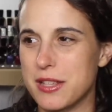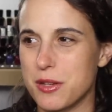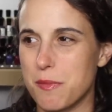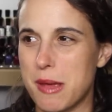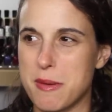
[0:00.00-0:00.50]

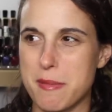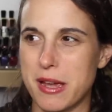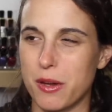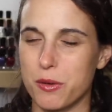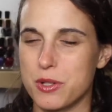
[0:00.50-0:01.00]
so maybe
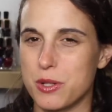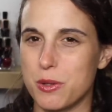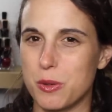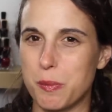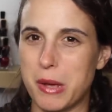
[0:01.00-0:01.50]
my
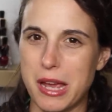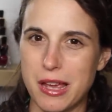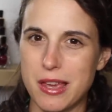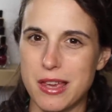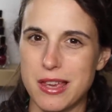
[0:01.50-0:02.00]
go-to
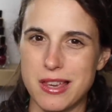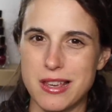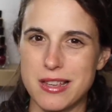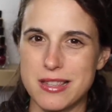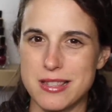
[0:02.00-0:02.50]
pink
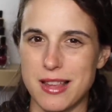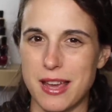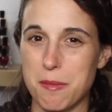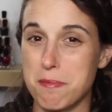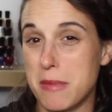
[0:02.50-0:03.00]
is
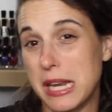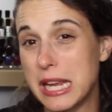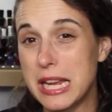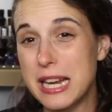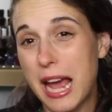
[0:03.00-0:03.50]
like
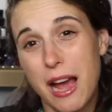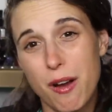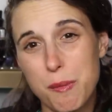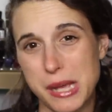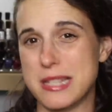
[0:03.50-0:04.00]
mini
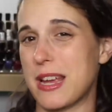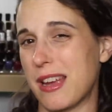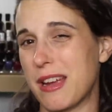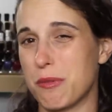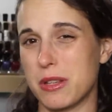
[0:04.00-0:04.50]
now, because
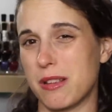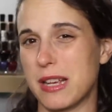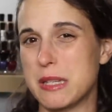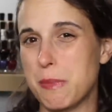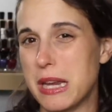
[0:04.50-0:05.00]
I really
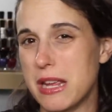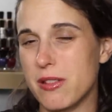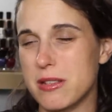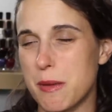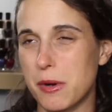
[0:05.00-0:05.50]
liked mini
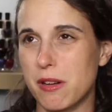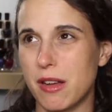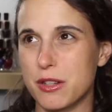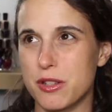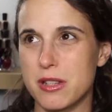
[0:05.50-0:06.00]
in the summer
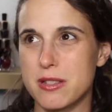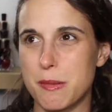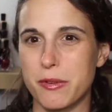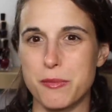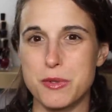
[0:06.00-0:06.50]
collection this
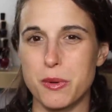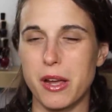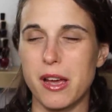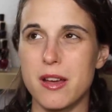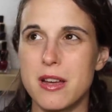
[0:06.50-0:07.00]
summer from
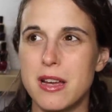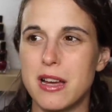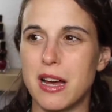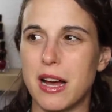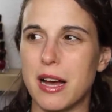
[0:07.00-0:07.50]
Zoya.
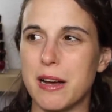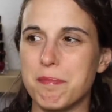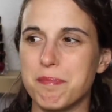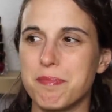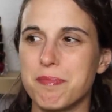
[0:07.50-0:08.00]

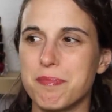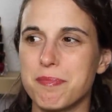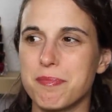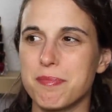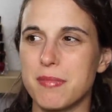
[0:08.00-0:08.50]

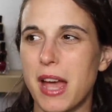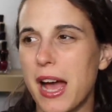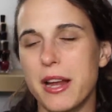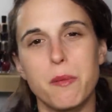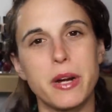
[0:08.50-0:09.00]

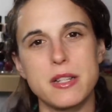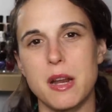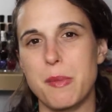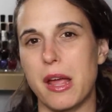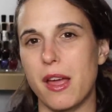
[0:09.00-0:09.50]
Yeah, I don't wear a
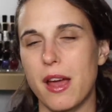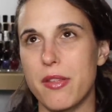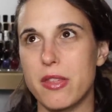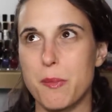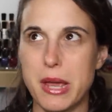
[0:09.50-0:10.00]
ton of pink. I
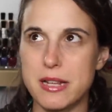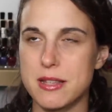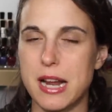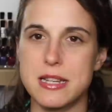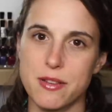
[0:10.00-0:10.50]
think the pinks
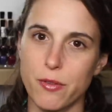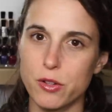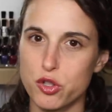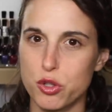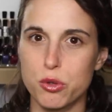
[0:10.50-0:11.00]
that I
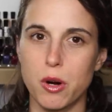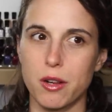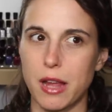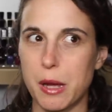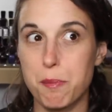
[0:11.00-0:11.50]
default to
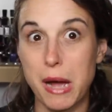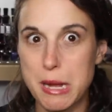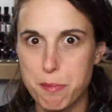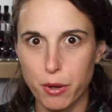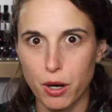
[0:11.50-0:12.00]
are like
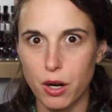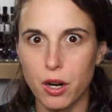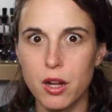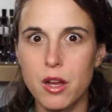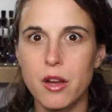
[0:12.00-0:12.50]

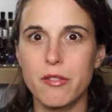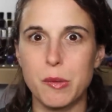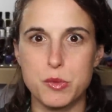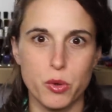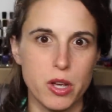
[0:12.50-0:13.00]
Piper
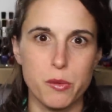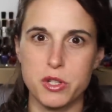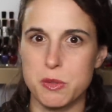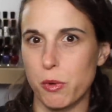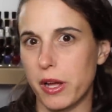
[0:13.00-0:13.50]
from Zoya,
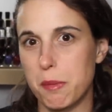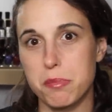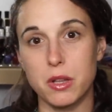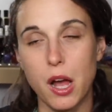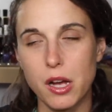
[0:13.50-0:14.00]
which is more like a
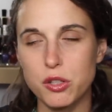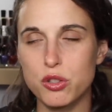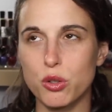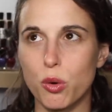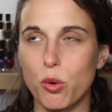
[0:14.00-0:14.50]

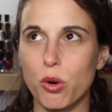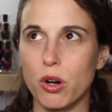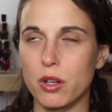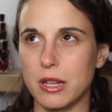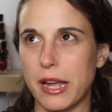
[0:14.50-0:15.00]
blush,
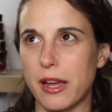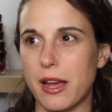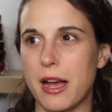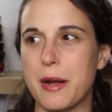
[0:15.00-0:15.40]
or like